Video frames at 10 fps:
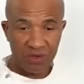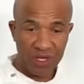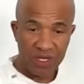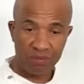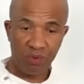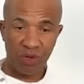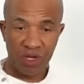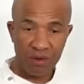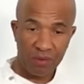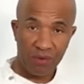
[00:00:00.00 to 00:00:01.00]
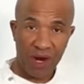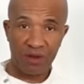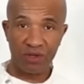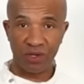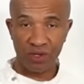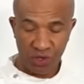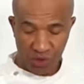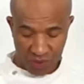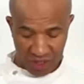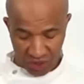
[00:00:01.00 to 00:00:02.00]
doing is pulling them around
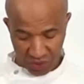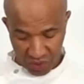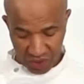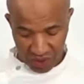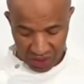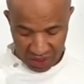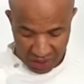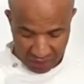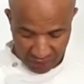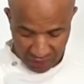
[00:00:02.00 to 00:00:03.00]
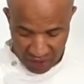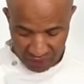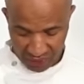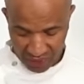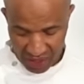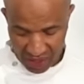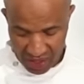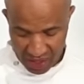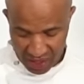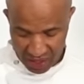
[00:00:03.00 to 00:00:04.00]
too much. You want to just keep everything
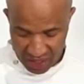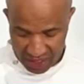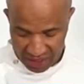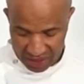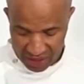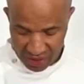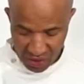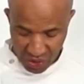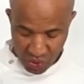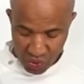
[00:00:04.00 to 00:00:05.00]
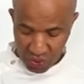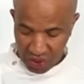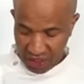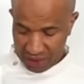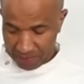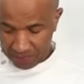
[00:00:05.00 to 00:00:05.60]
nice and orderly.